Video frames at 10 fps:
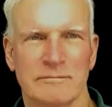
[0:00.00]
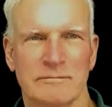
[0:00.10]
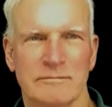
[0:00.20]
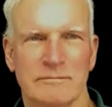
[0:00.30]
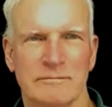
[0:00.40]

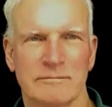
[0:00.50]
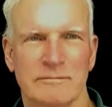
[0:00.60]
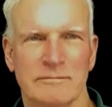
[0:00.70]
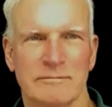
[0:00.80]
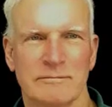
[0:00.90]

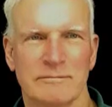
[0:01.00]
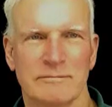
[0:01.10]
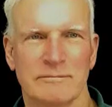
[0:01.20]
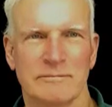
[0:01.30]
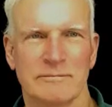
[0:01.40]

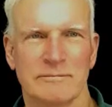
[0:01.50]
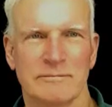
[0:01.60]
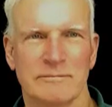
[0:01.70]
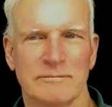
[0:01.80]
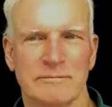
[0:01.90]

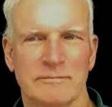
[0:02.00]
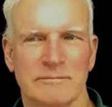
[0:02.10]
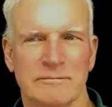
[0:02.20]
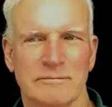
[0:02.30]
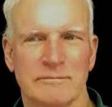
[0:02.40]

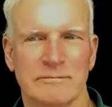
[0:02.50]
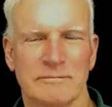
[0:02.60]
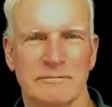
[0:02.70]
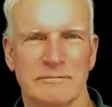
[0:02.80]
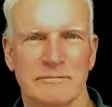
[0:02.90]

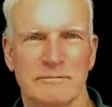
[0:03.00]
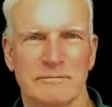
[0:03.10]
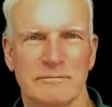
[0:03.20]
[no speech]